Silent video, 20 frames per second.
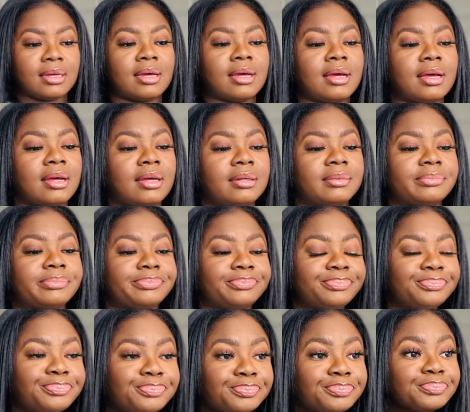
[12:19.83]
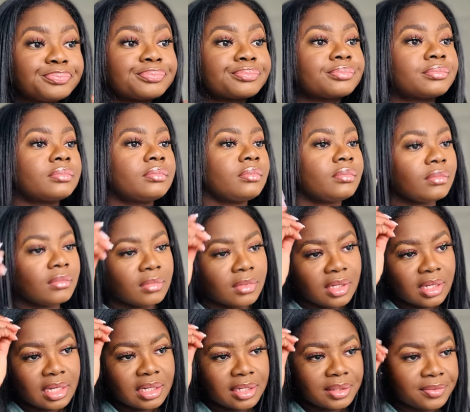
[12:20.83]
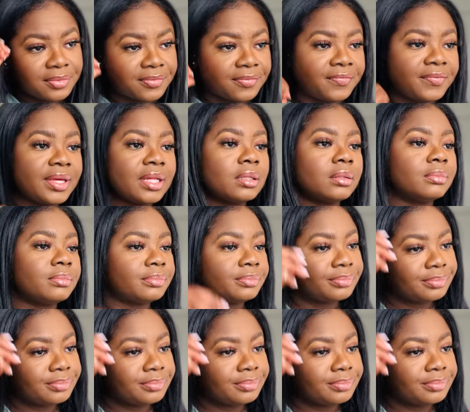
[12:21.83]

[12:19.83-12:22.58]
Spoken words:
I need to film.